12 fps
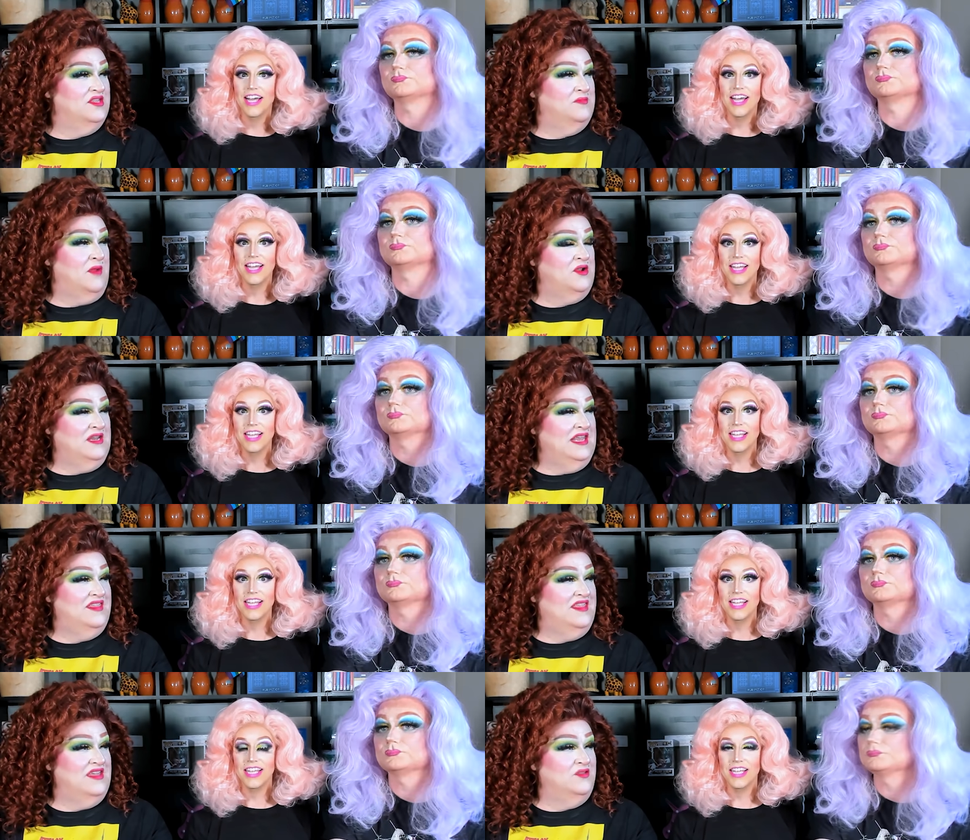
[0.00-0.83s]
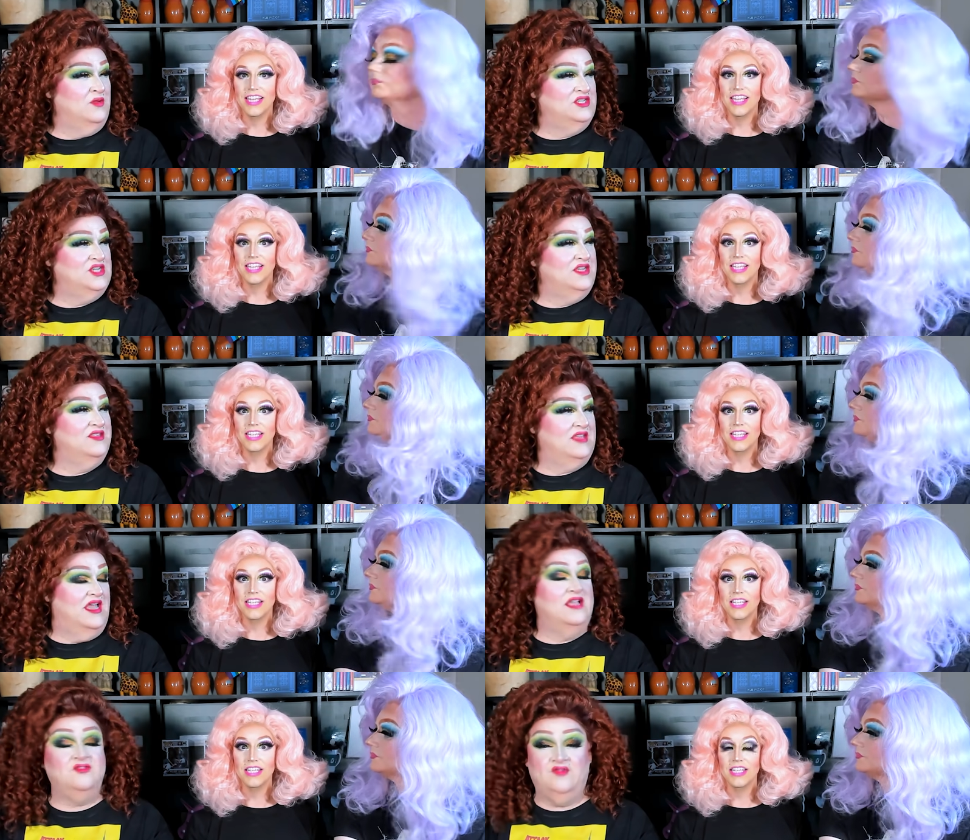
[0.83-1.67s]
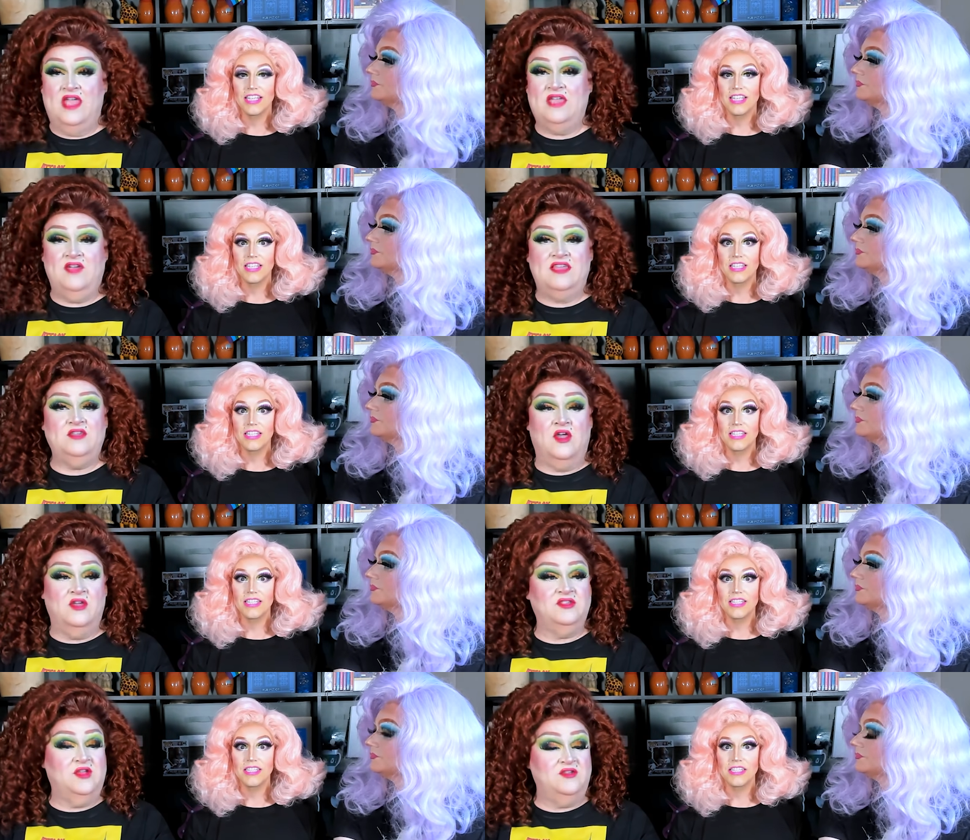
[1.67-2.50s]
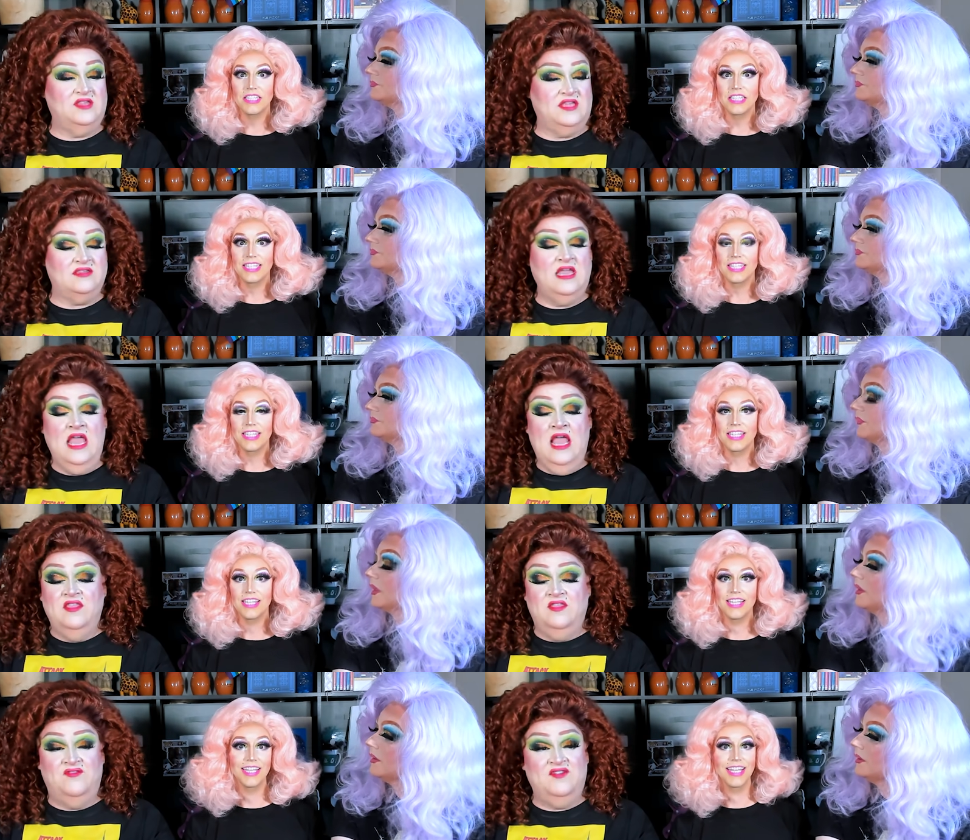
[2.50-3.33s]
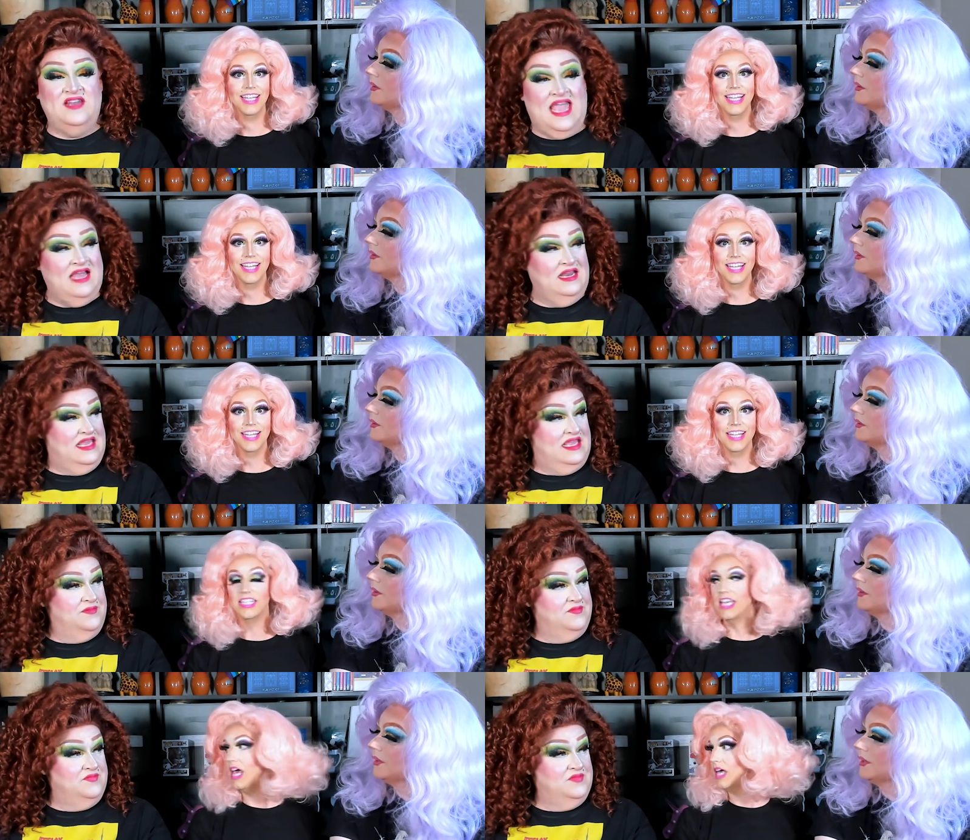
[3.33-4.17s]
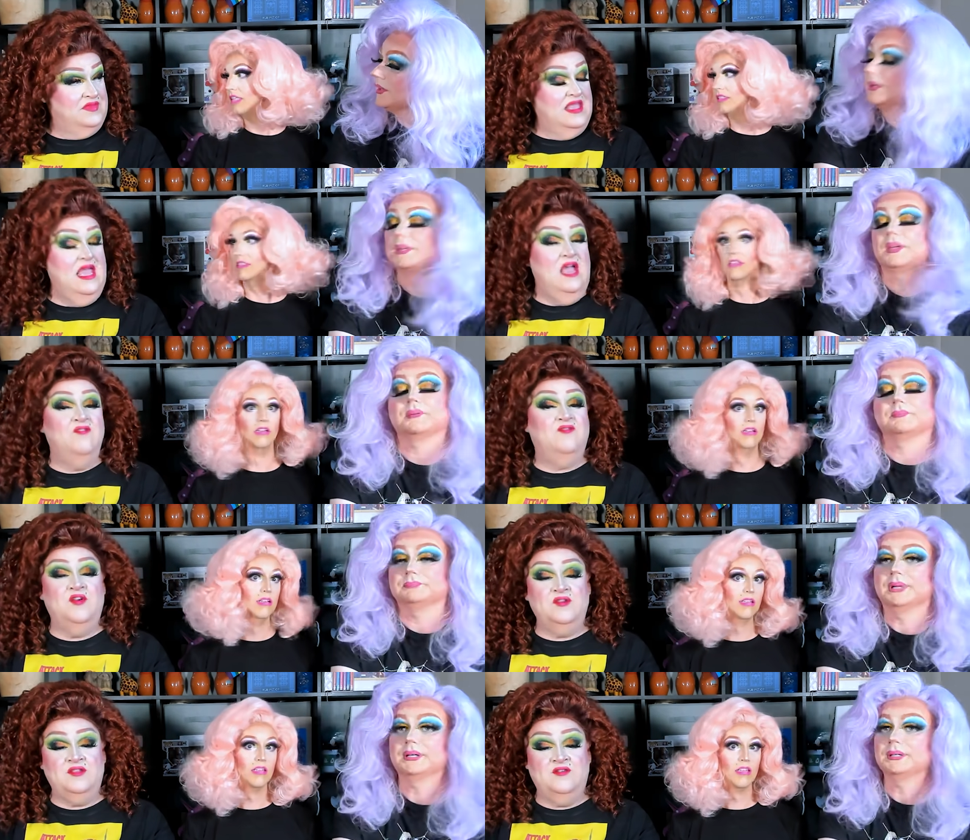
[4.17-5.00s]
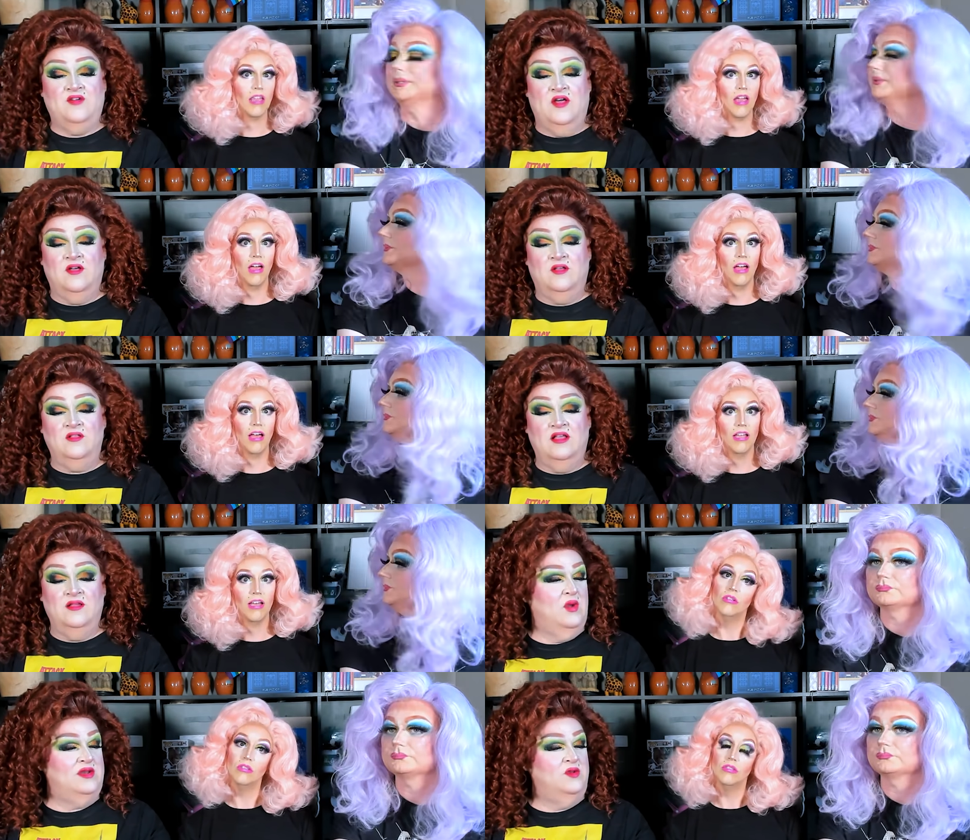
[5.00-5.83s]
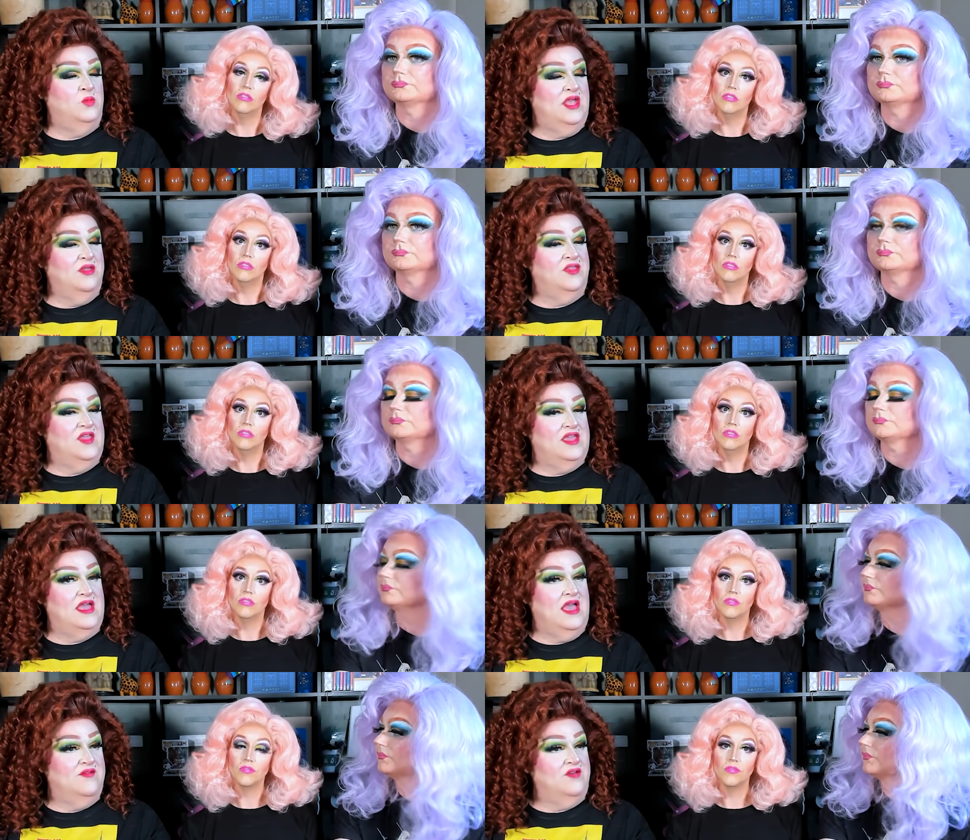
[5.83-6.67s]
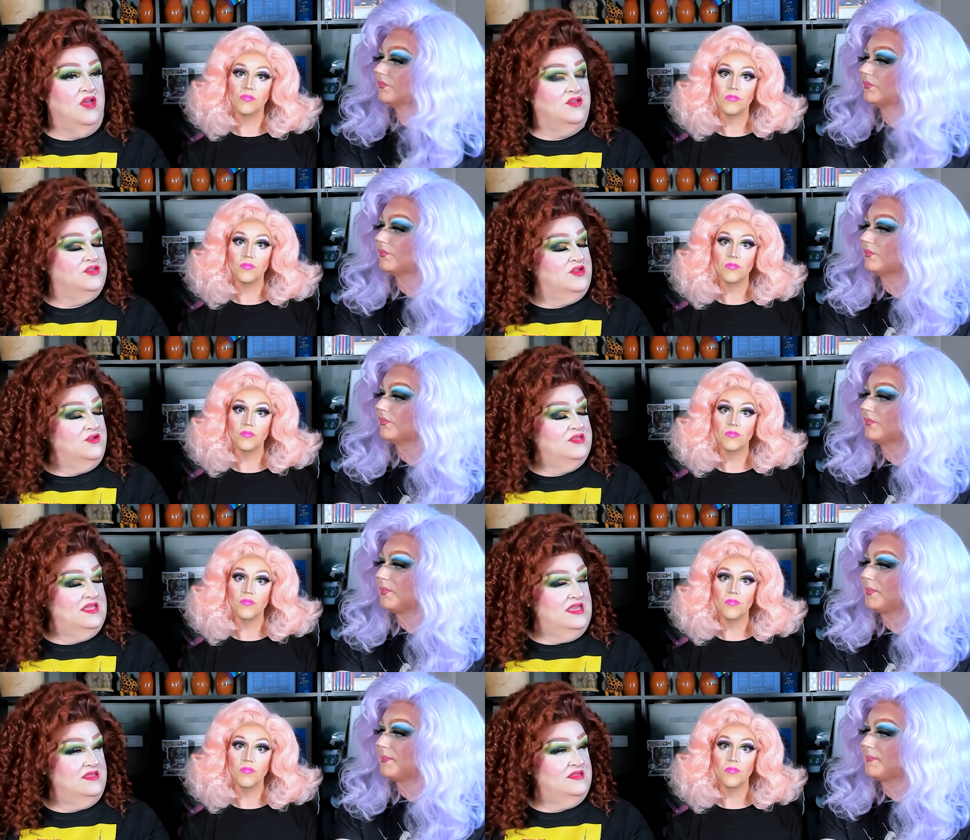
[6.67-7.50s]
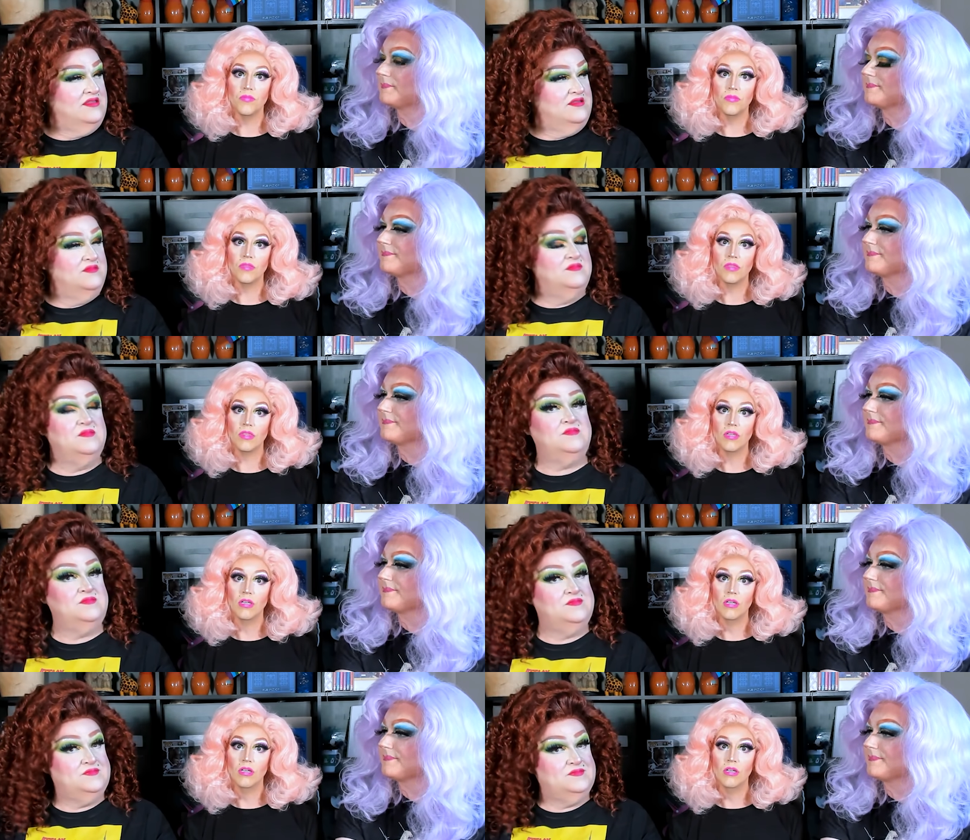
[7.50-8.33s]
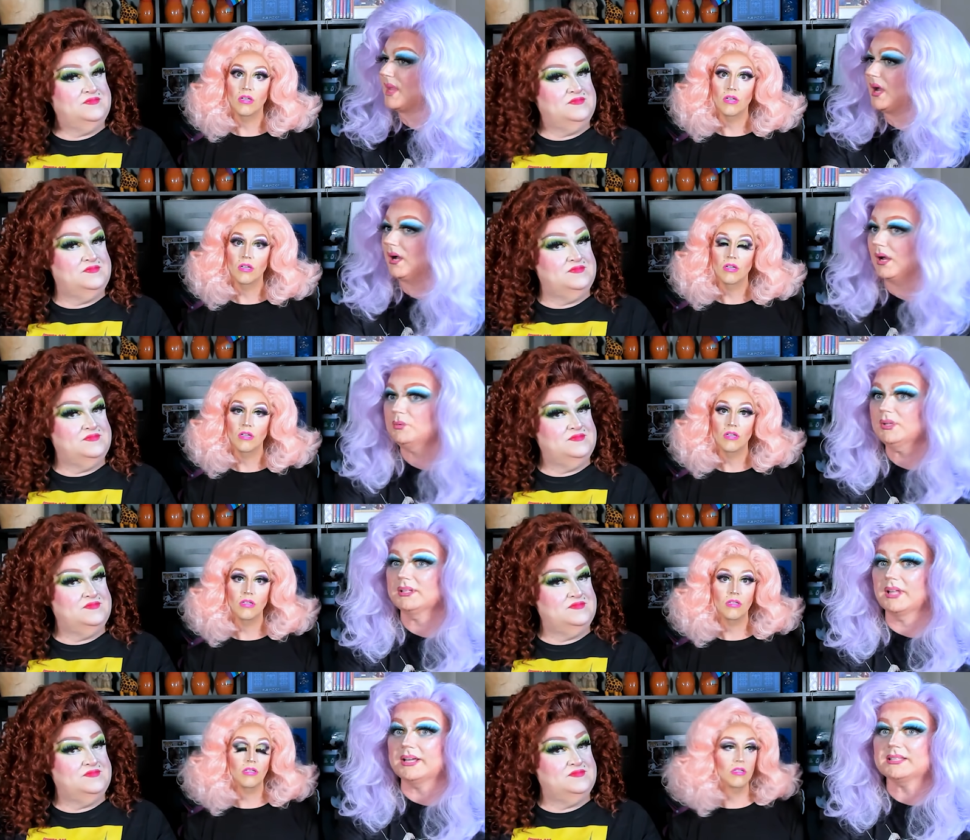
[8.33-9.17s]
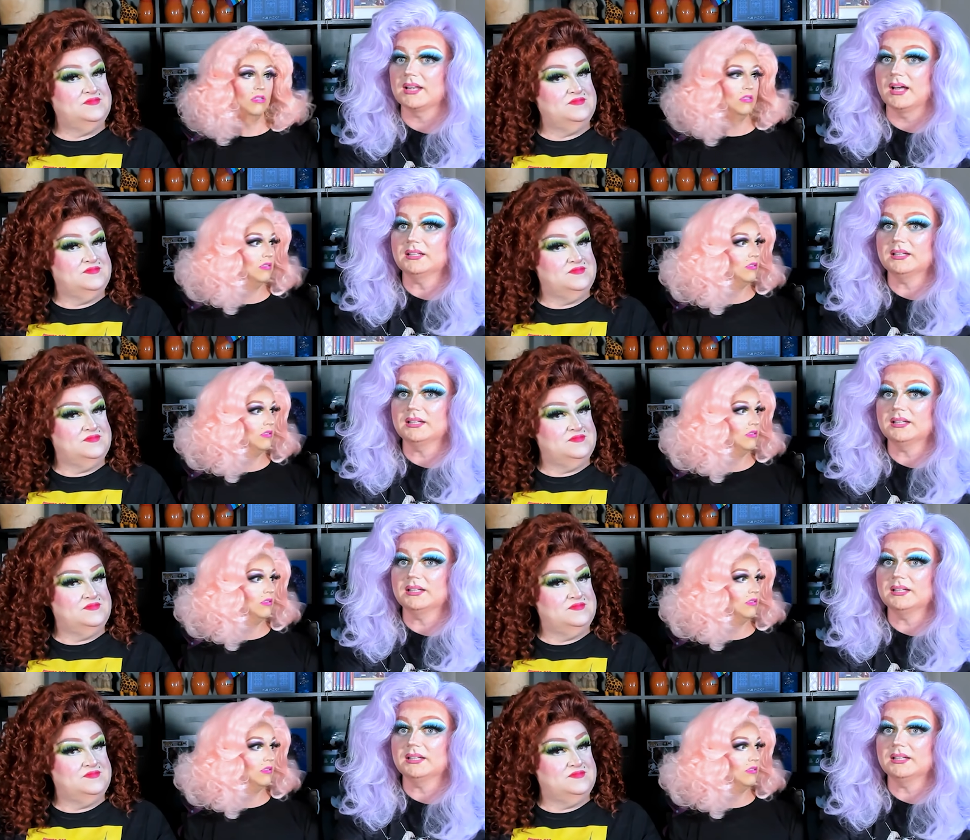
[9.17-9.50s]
Speaker 1: sparkly things, which is uh, Drag Race All Star 6, the finale. Yes. Yeah. First of all, what did we all think of All Star 6?
Speaker 2: I really liked it. I